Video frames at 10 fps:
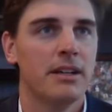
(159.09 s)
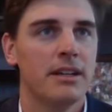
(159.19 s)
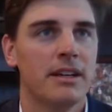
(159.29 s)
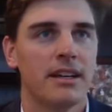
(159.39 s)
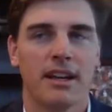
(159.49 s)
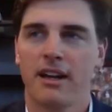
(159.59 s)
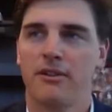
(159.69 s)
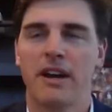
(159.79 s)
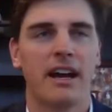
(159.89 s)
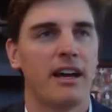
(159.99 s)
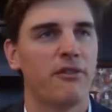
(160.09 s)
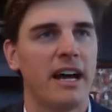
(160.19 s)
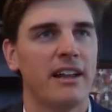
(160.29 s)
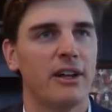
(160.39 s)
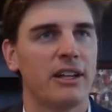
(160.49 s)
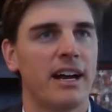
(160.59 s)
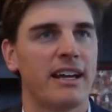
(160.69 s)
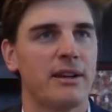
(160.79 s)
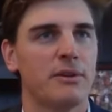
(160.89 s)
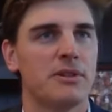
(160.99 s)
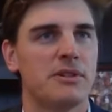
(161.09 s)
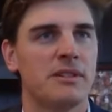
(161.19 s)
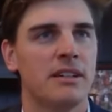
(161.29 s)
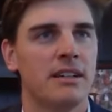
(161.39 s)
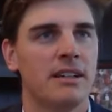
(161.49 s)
Yeah, he finally looked like he was